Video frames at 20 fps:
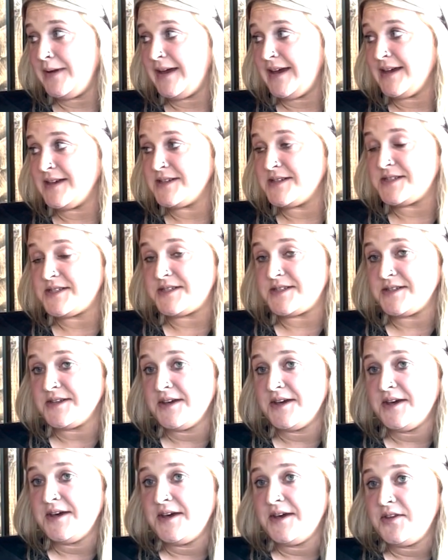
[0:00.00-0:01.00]
because
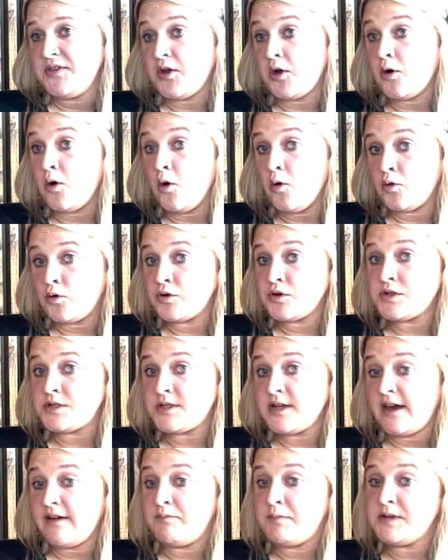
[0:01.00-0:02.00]
their owners
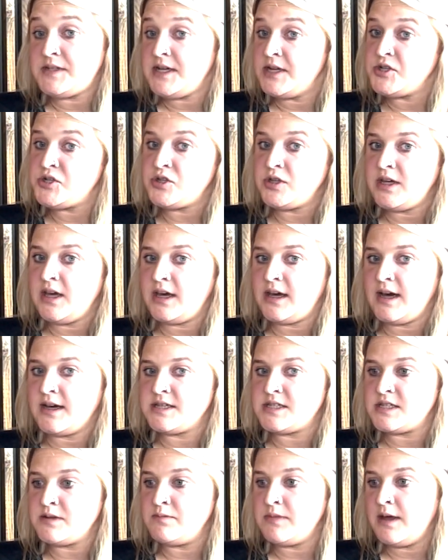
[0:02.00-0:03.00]
have potentially
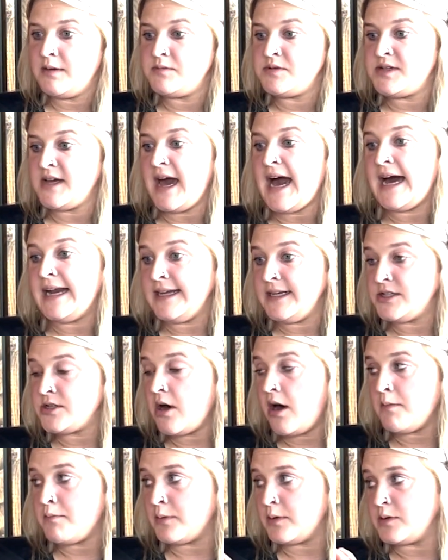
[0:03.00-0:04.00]
accustomed them to adding
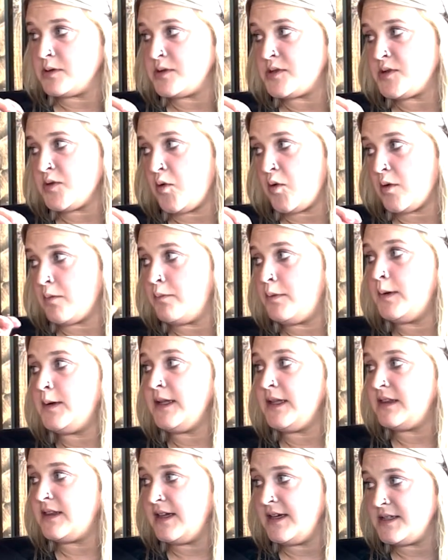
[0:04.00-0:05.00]
toppers or
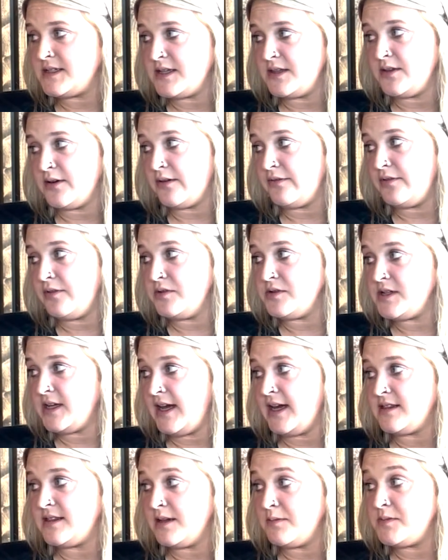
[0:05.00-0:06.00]
putting things in their food to
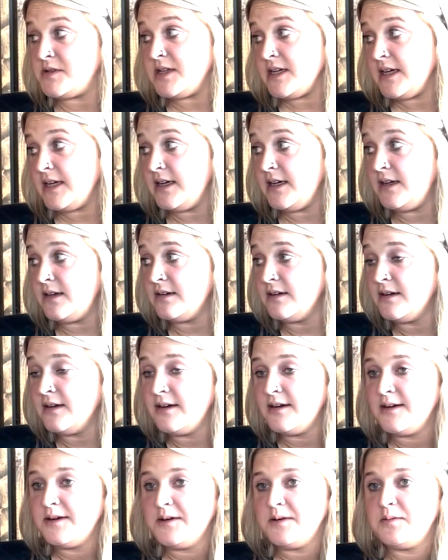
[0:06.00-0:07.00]
get them to eat,
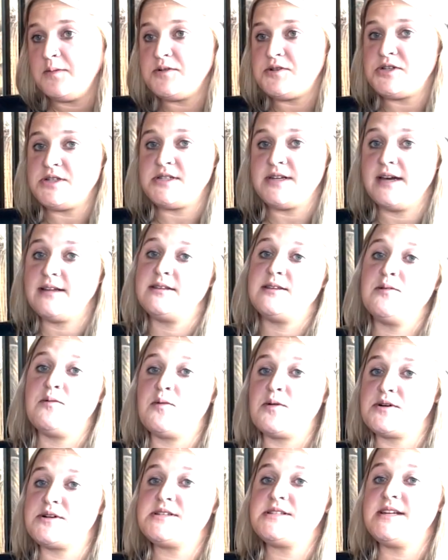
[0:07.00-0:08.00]
which is like the
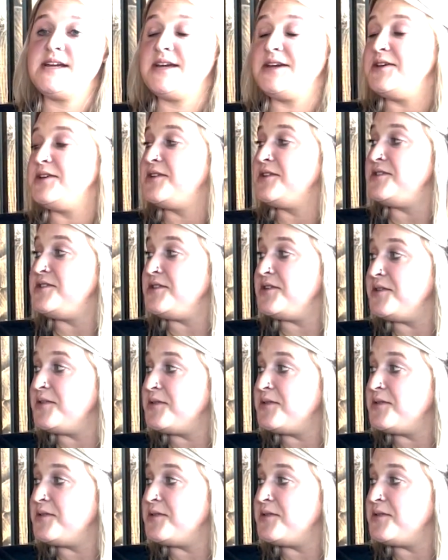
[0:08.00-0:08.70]
worst thing you could do.